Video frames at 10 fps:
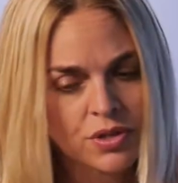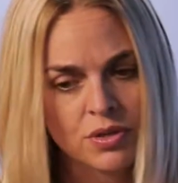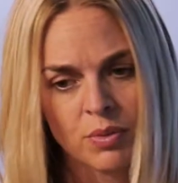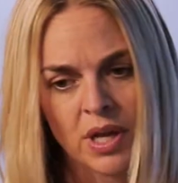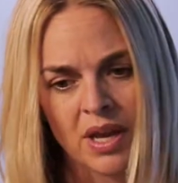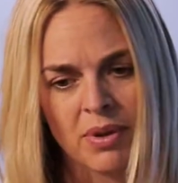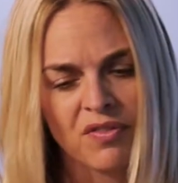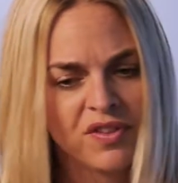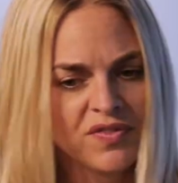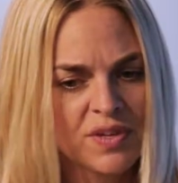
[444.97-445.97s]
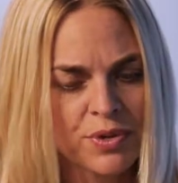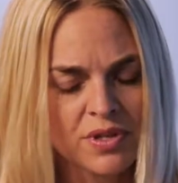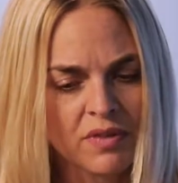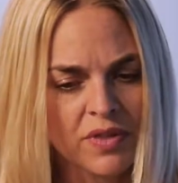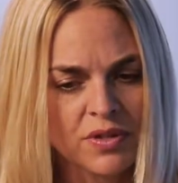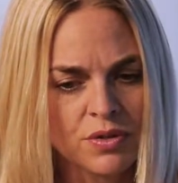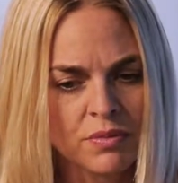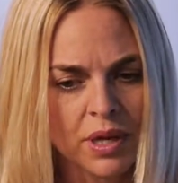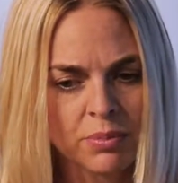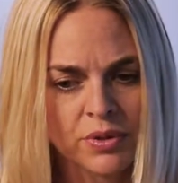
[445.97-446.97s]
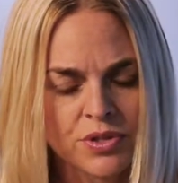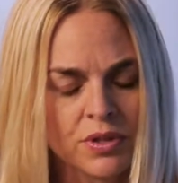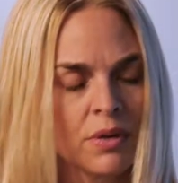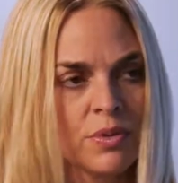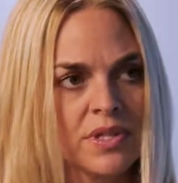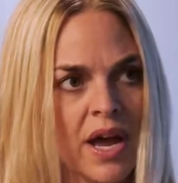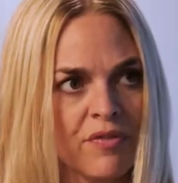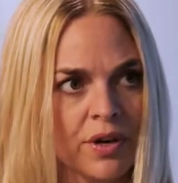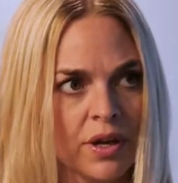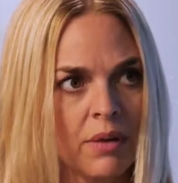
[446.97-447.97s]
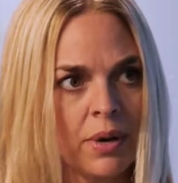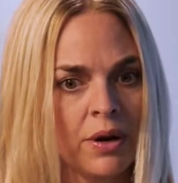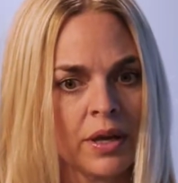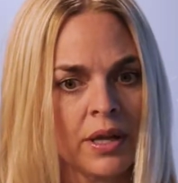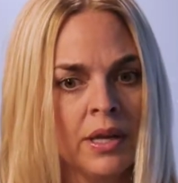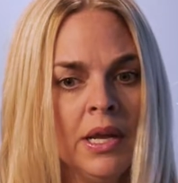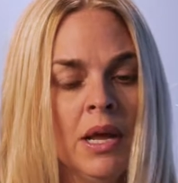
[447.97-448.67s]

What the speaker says: So we had about 50% of the student population there was African American,